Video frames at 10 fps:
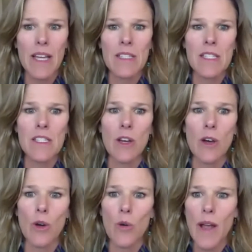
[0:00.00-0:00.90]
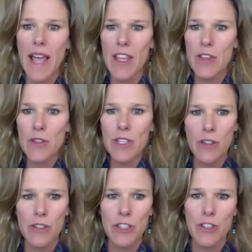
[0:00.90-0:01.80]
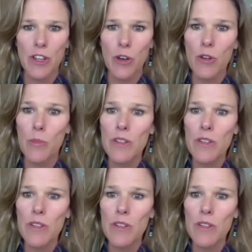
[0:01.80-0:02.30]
And so you can go to your local